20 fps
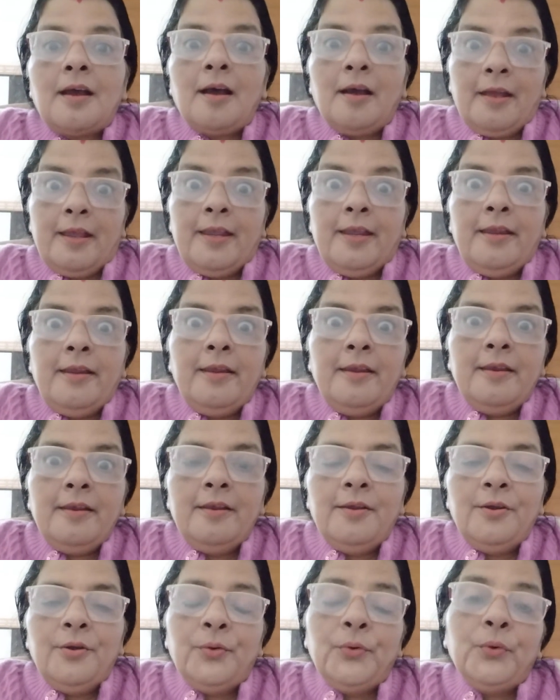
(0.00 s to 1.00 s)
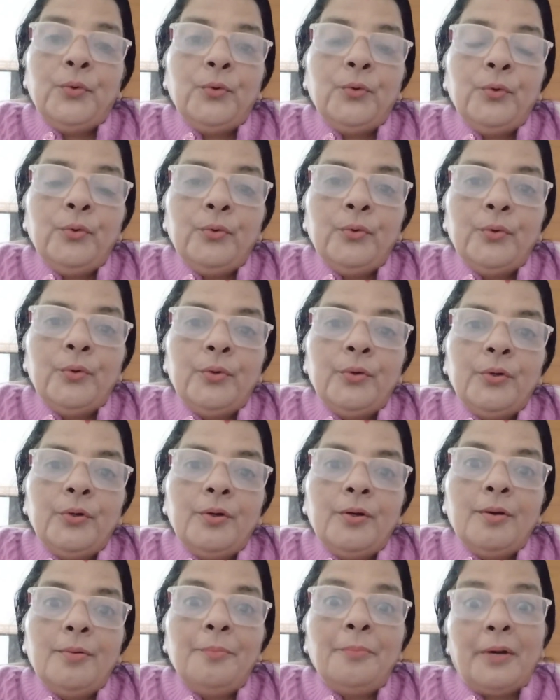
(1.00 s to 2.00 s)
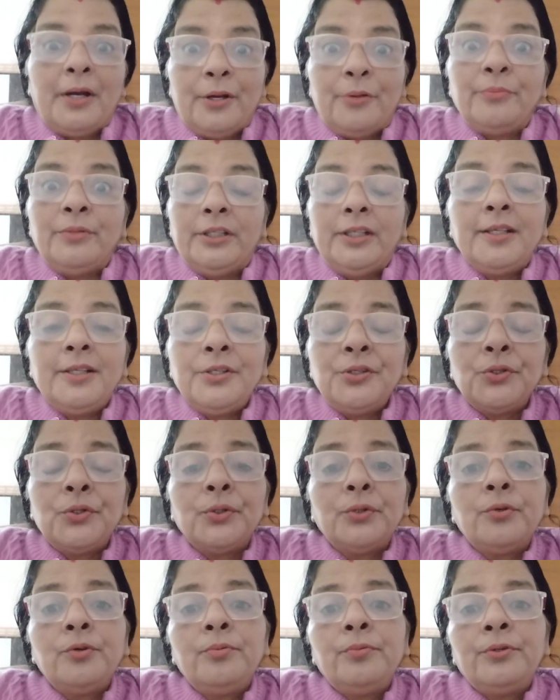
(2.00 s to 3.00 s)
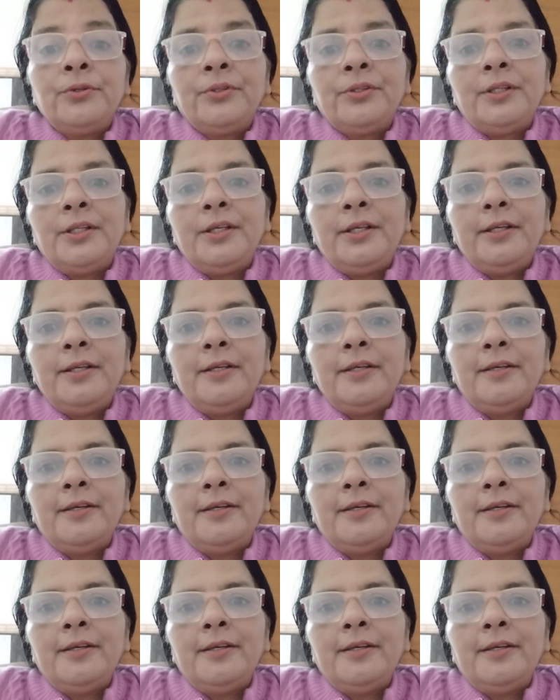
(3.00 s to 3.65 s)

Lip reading: I, who? Paramita Chakraborty